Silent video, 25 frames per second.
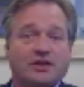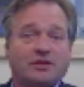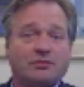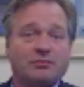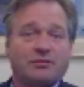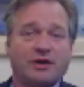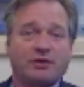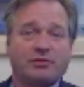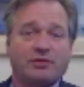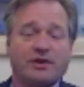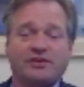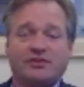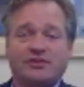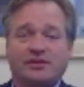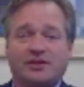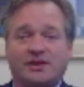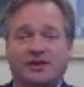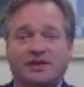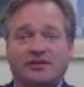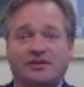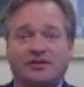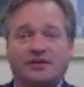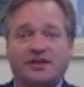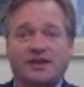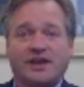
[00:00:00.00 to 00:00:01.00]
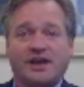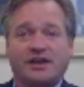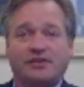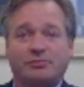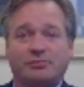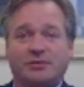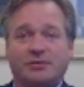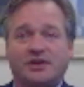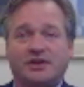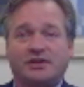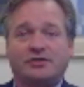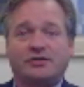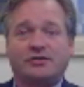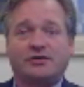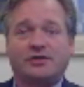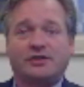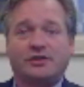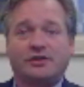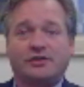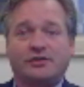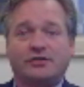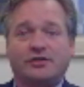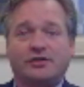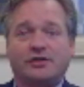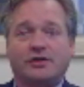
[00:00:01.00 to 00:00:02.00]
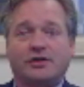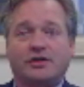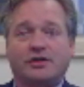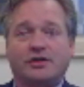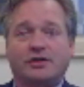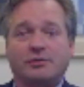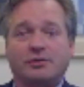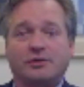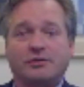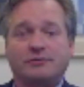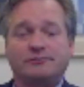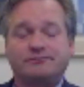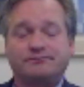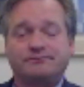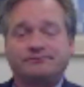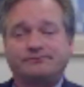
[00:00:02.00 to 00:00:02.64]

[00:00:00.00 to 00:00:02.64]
by raising it at the last minute during closing argument.